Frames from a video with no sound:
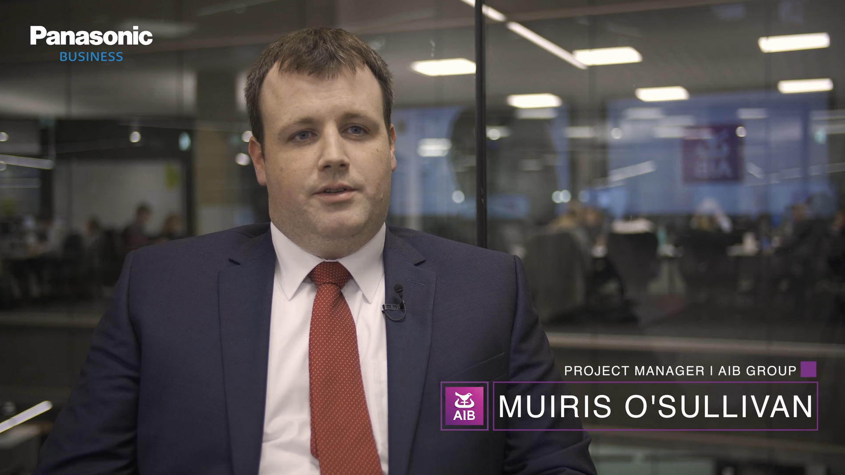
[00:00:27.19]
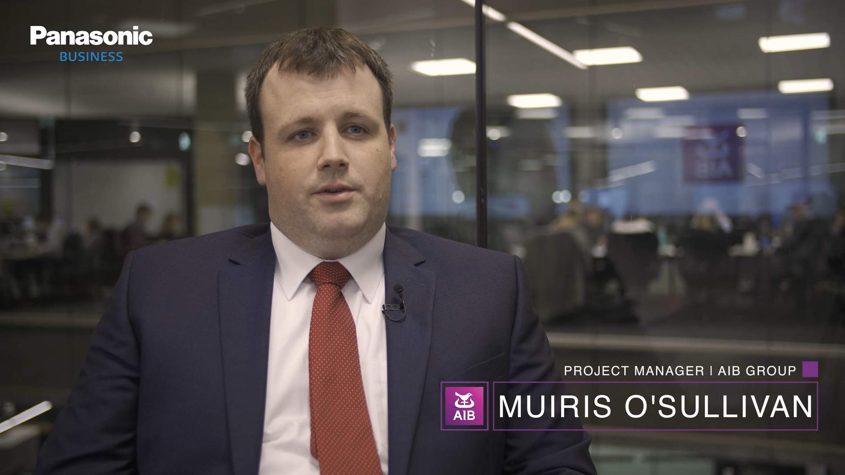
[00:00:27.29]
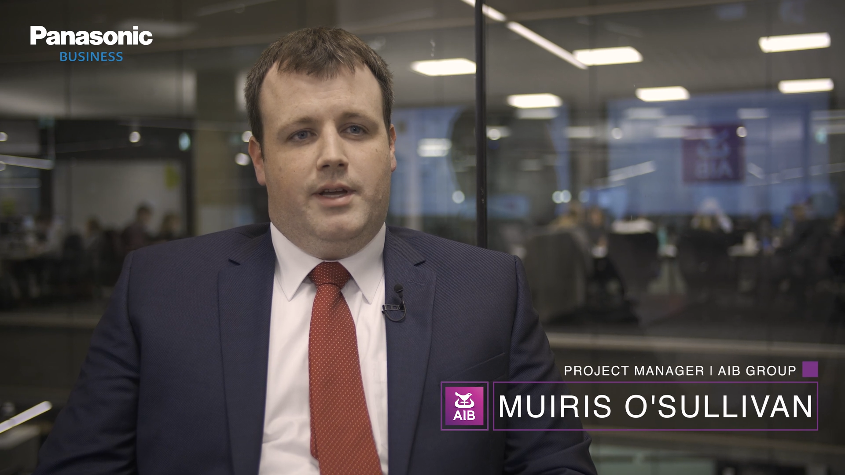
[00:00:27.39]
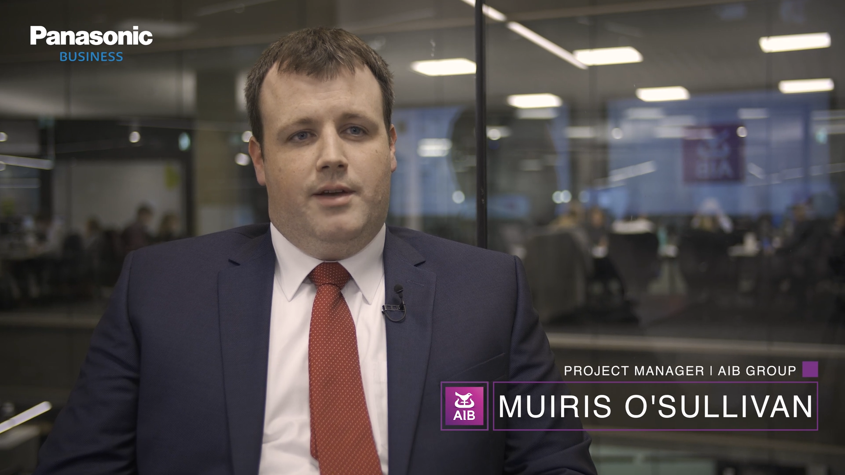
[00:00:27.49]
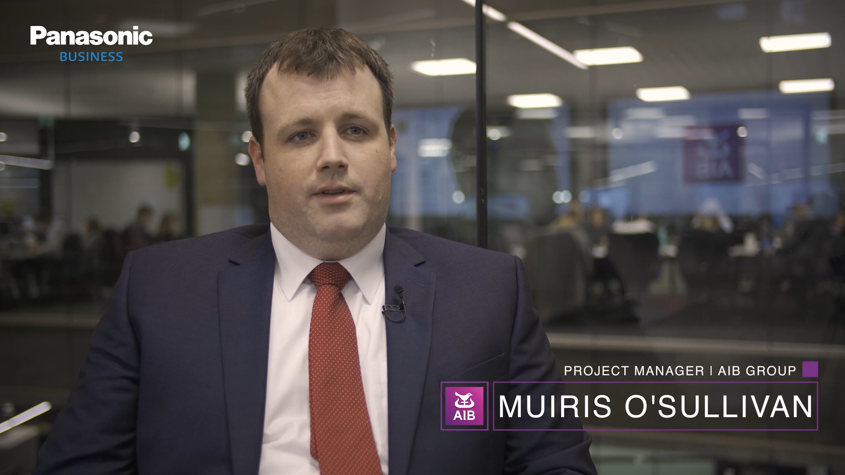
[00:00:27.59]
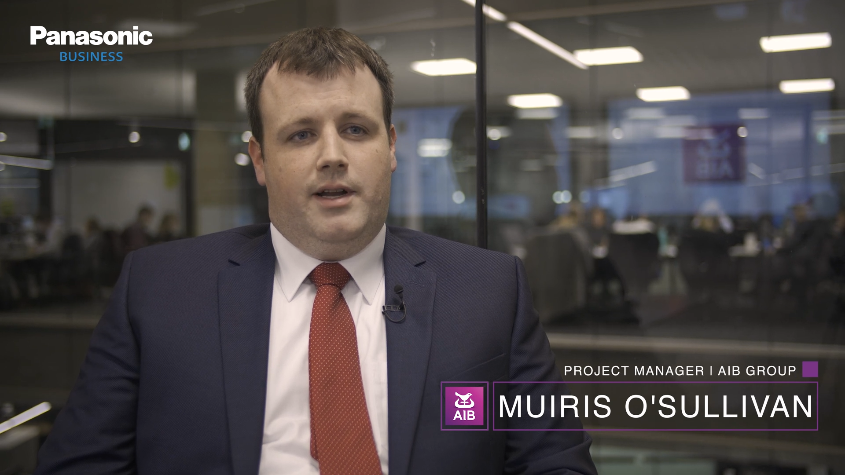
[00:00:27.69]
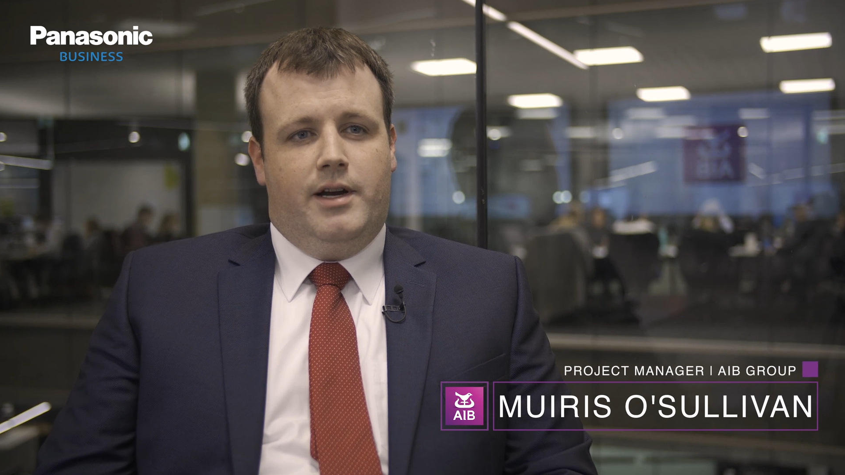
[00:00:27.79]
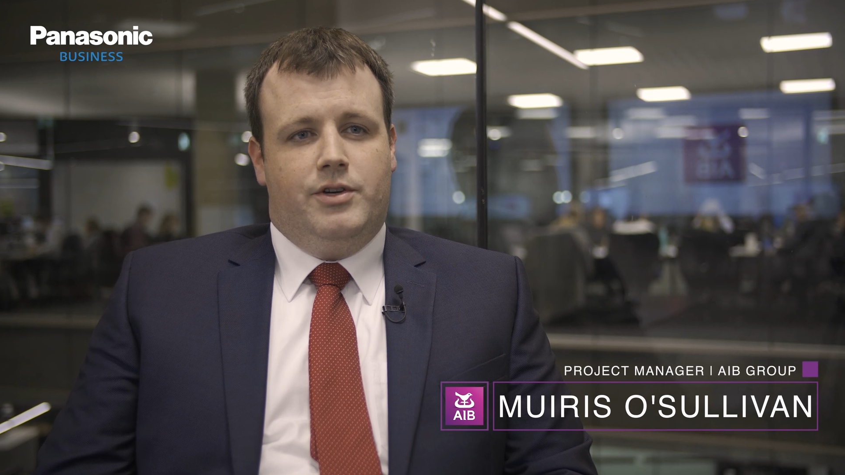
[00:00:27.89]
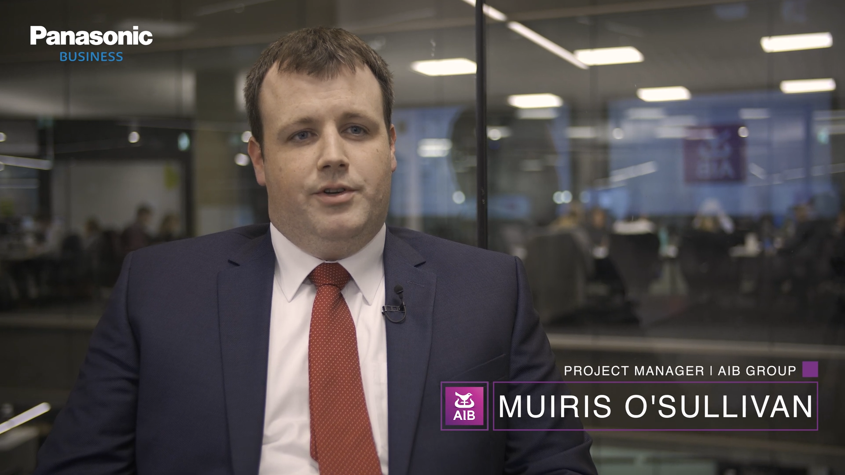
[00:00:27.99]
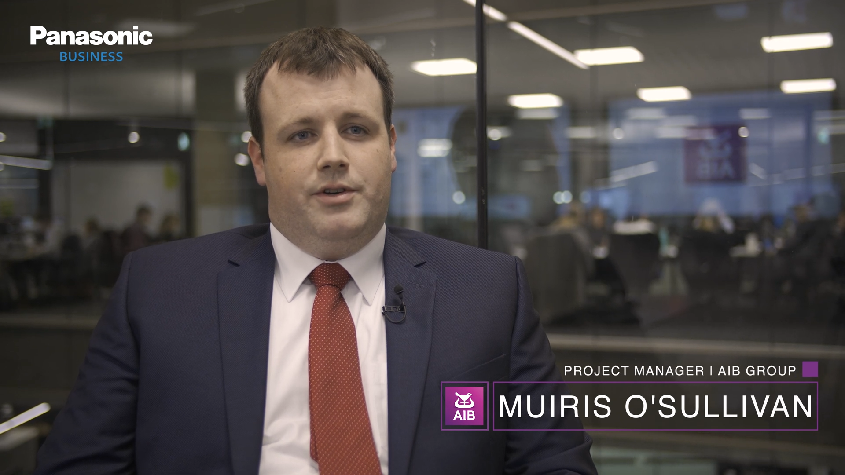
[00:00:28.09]
so they have a
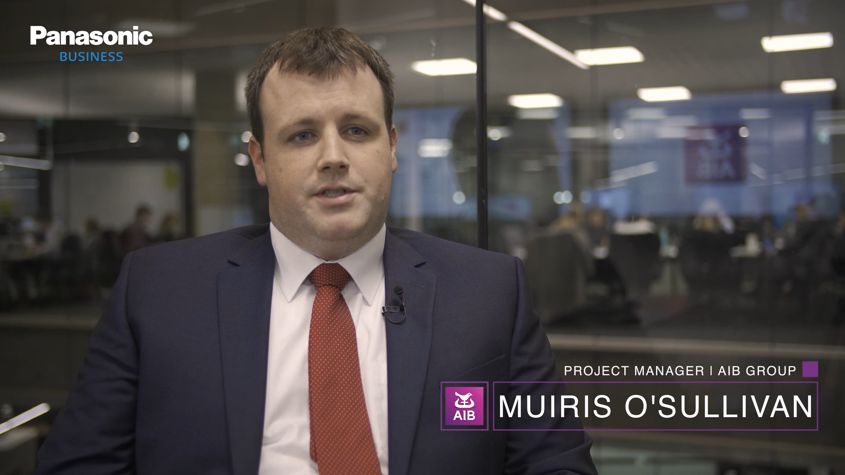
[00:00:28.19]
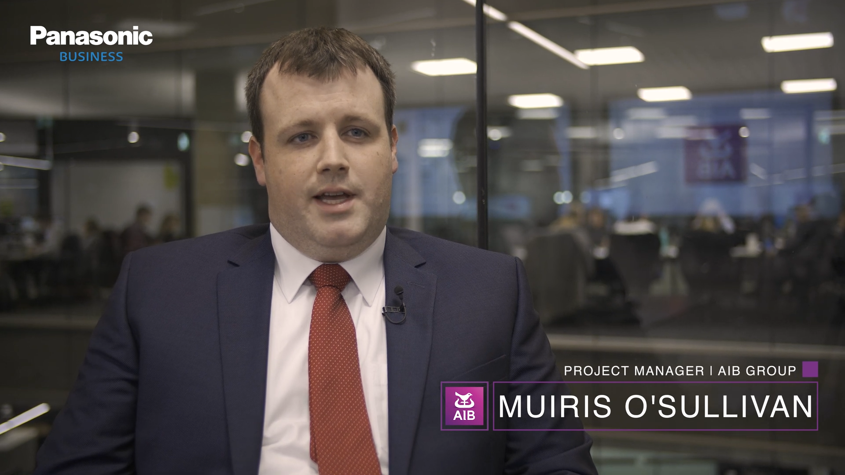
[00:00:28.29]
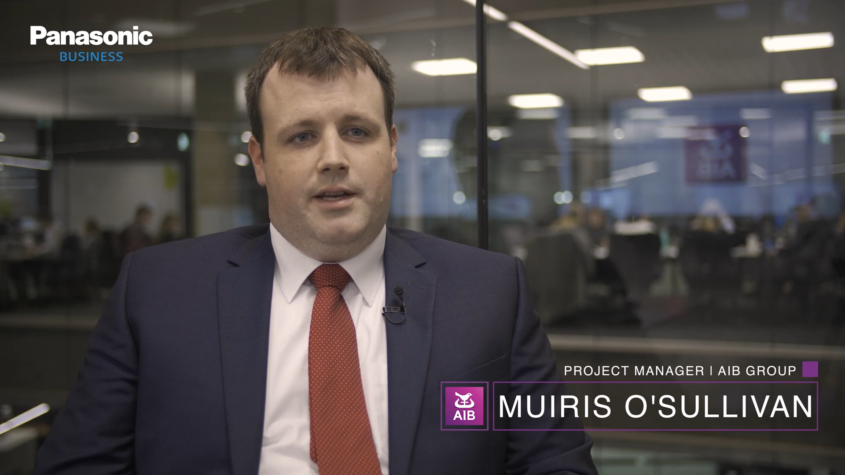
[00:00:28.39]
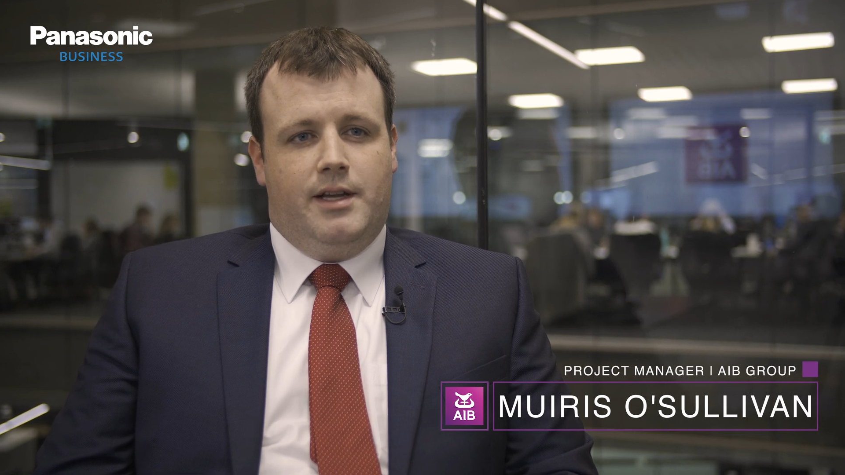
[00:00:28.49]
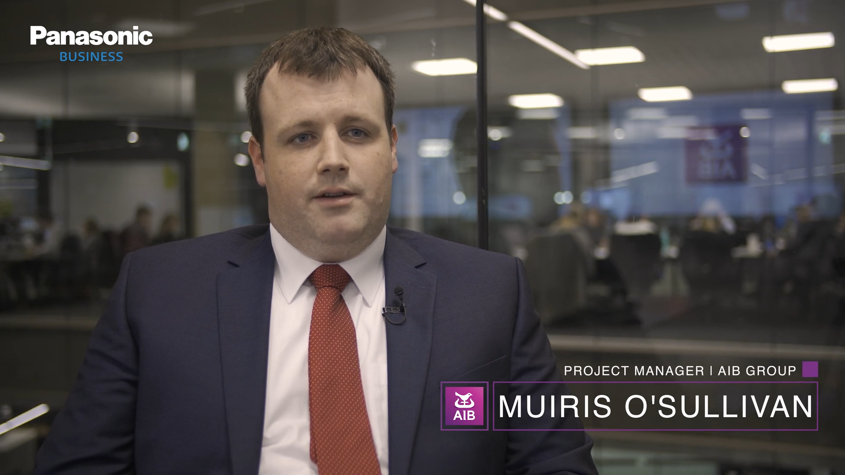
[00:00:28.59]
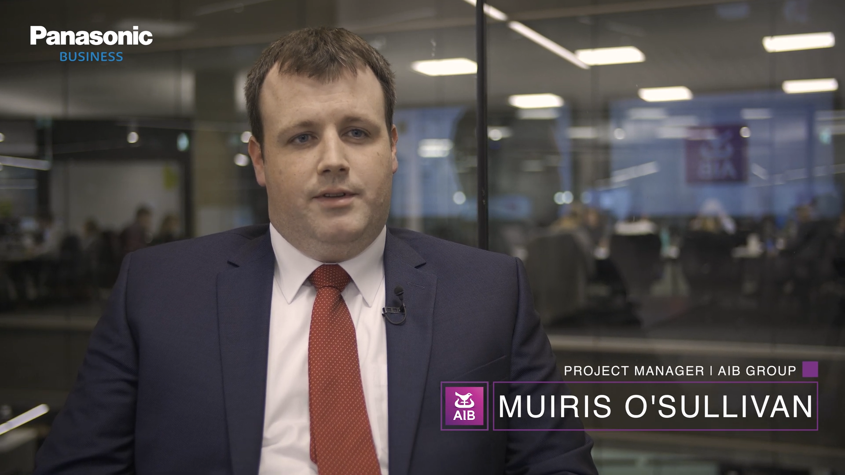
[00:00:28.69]
large understanding